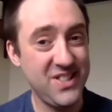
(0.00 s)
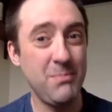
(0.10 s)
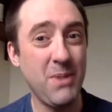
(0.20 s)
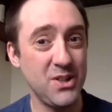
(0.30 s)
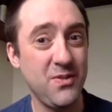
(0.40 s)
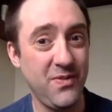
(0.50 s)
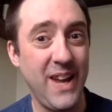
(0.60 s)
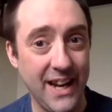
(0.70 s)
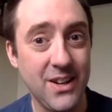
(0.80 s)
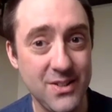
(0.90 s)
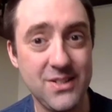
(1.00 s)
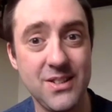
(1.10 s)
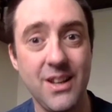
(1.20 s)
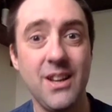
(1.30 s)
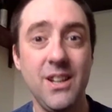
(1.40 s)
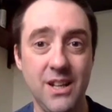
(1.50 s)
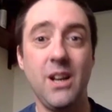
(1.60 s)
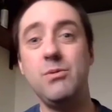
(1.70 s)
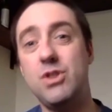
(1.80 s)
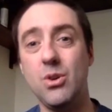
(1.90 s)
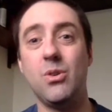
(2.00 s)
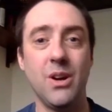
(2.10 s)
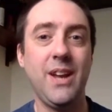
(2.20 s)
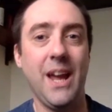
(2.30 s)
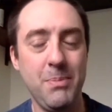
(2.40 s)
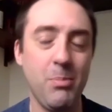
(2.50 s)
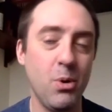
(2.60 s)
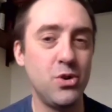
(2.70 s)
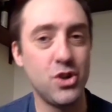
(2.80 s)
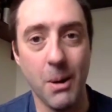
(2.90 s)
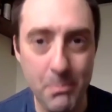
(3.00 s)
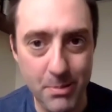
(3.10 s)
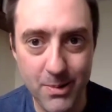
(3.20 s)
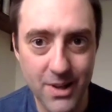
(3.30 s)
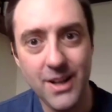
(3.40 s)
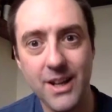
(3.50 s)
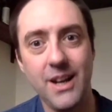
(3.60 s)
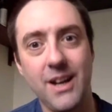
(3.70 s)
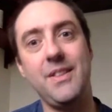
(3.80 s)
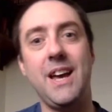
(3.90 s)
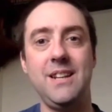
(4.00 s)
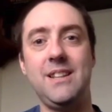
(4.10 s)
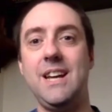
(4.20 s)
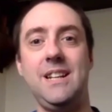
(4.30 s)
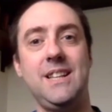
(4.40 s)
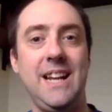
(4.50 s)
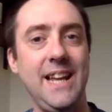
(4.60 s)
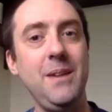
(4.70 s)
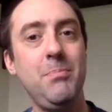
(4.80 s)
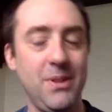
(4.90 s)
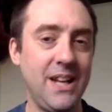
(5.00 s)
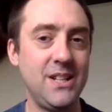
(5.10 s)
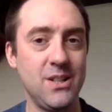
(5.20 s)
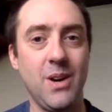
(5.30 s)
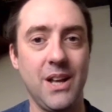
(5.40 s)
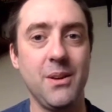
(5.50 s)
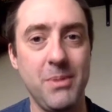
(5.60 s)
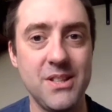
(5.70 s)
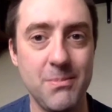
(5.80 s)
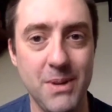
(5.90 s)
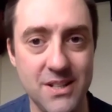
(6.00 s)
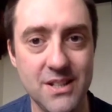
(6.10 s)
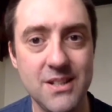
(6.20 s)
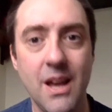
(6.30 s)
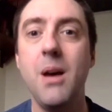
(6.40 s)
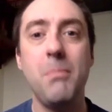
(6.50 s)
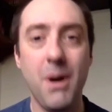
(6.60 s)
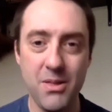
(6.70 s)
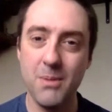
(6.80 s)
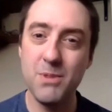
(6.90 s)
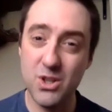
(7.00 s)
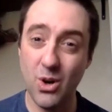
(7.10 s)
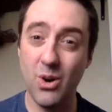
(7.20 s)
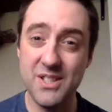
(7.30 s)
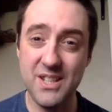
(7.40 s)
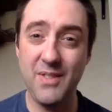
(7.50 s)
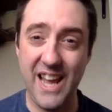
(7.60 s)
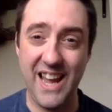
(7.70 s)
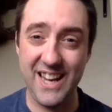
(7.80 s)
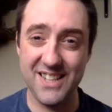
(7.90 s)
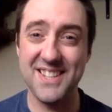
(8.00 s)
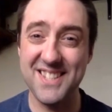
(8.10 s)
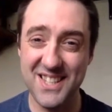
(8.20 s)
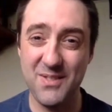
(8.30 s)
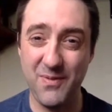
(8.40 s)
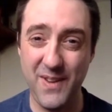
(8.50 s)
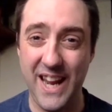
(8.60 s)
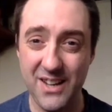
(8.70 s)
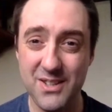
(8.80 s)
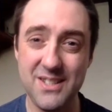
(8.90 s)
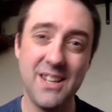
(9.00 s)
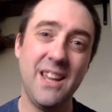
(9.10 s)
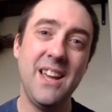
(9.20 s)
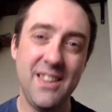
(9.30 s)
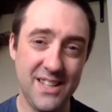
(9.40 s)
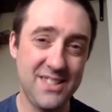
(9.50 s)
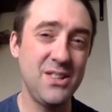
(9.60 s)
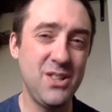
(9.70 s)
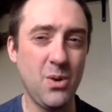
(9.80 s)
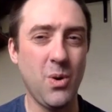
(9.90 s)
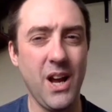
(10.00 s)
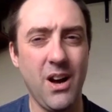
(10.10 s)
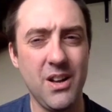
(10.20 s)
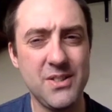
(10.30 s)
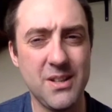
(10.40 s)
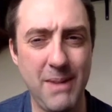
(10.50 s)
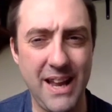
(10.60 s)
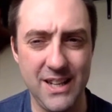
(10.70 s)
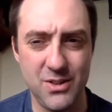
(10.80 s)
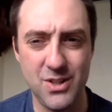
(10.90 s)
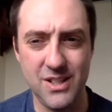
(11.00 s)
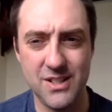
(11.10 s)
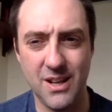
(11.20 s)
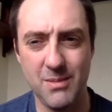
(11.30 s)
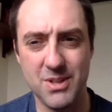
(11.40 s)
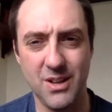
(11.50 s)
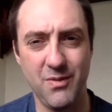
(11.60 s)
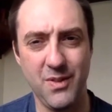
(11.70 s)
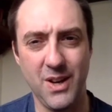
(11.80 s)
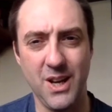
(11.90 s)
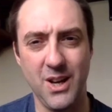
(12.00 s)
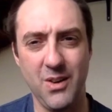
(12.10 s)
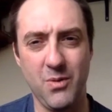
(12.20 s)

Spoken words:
pretty much fixed. Sure, okay, people jump and they leap and they do other bits and pieces, but the majority of that axis is fixed. That's actually quite hard to manage in terms of